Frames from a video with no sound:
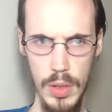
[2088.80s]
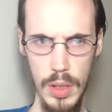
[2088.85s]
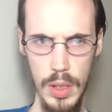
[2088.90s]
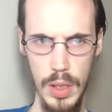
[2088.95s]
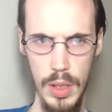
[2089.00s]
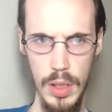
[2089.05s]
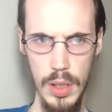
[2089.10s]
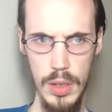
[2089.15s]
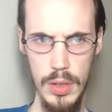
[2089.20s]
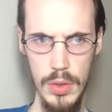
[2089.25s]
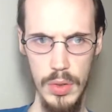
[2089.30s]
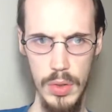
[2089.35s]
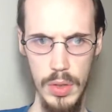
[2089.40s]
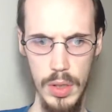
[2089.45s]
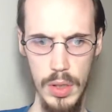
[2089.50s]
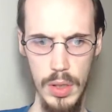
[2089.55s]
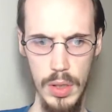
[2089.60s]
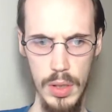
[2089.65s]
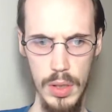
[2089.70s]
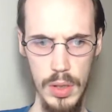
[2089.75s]
Okay,
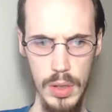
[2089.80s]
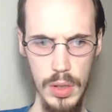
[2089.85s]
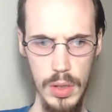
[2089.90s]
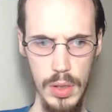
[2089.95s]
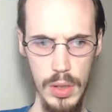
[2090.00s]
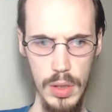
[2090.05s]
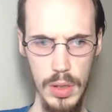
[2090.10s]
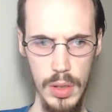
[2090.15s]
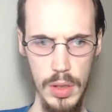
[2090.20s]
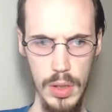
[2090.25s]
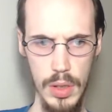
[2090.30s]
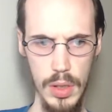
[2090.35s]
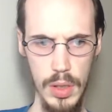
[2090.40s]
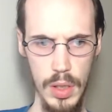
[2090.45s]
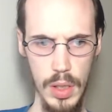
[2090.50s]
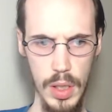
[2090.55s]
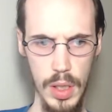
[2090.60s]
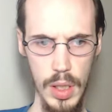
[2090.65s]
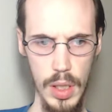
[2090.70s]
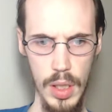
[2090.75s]
looking.
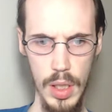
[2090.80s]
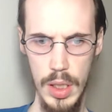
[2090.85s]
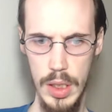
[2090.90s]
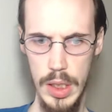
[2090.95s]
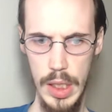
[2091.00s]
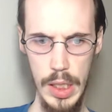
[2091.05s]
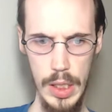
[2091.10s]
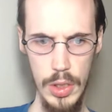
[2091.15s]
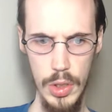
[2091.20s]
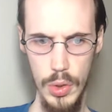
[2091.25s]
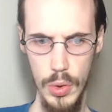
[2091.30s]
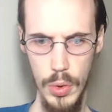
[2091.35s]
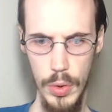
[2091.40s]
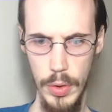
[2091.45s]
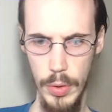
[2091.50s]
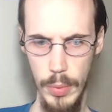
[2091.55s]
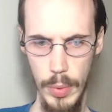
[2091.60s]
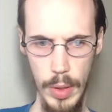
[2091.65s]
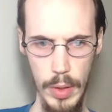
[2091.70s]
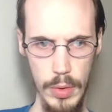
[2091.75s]
It's like
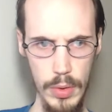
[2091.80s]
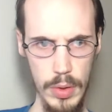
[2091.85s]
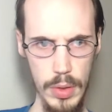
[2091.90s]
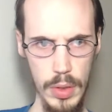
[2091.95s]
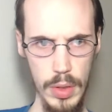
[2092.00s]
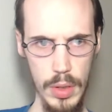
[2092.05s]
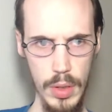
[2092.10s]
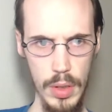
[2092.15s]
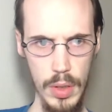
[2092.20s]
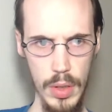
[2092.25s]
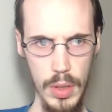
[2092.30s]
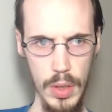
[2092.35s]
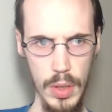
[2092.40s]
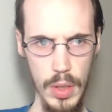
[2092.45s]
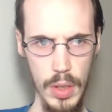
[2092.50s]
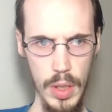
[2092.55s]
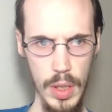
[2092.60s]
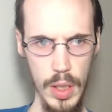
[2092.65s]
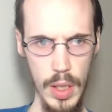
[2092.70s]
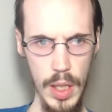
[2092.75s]
screwing around.
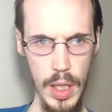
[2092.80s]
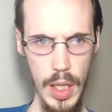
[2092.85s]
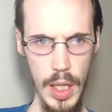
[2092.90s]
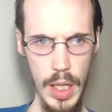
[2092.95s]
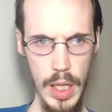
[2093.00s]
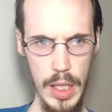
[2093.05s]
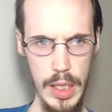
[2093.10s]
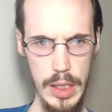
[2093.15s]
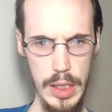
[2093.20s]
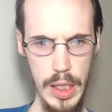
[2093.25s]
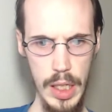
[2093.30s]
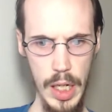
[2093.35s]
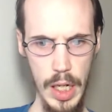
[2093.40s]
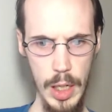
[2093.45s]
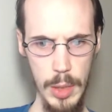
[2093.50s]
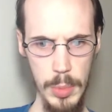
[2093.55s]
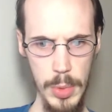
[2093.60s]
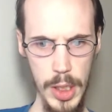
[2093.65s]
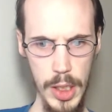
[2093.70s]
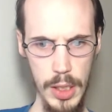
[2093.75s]
Is it an
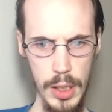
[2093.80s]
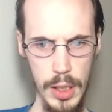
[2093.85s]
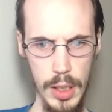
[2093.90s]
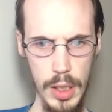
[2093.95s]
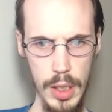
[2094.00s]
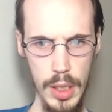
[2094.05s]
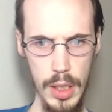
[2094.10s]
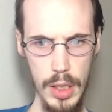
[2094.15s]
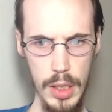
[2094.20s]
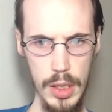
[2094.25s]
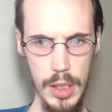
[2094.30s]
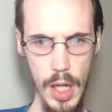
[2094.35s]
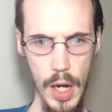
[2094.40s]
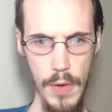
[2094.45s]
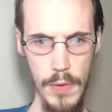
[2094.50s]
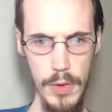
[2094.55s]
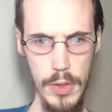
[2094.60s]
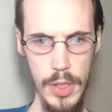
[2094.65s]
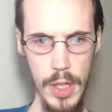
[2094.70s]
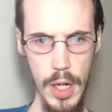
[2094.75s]
enemy?
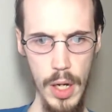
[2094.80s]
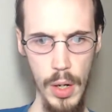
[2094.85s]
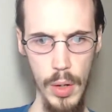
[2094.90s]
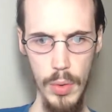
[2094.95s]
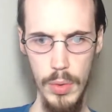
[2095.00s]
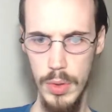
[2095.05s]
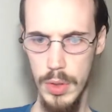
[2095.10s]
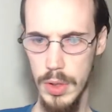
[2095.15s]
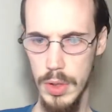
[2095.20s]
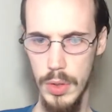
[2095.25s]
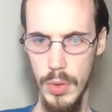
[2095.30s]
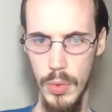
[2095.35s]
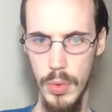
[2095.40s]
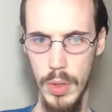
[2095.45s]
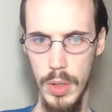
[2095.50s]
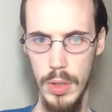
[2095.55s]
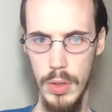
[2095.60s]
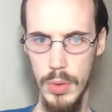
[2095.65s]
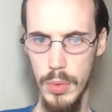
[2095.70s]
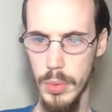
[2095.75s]
Dive her down. It's
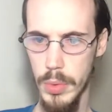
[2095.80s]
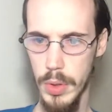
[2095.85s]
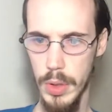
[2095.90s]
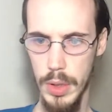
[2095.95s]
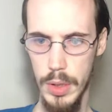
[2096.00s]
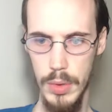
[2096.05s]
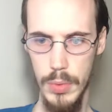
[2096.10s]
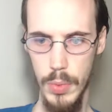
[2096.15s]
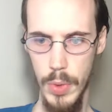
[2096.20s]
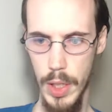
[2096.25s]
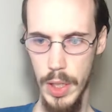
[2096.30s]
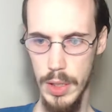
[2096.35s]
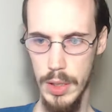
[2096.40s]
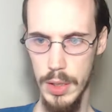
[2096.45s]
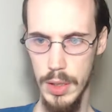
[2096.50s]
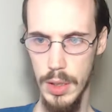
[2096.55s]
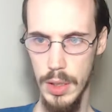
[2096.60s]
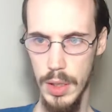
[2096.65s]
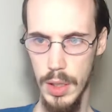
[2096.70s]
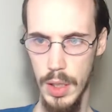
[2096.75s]
going in through the
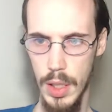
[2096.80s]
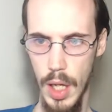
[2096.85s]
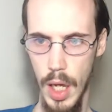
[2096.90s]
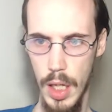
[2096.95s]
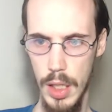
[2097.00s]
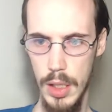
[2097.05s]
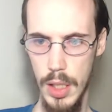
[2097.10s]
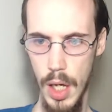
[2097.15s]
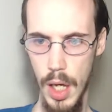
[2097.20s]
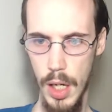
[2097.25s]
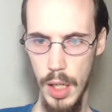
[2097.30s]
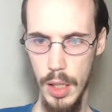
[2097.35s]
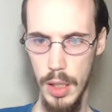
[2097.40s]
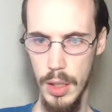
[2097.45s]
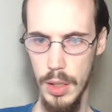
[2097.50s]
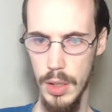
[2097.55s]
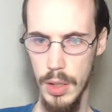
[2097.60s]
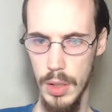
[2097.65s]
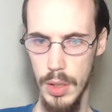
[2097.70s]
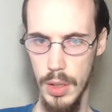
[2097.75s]
crates. I got it.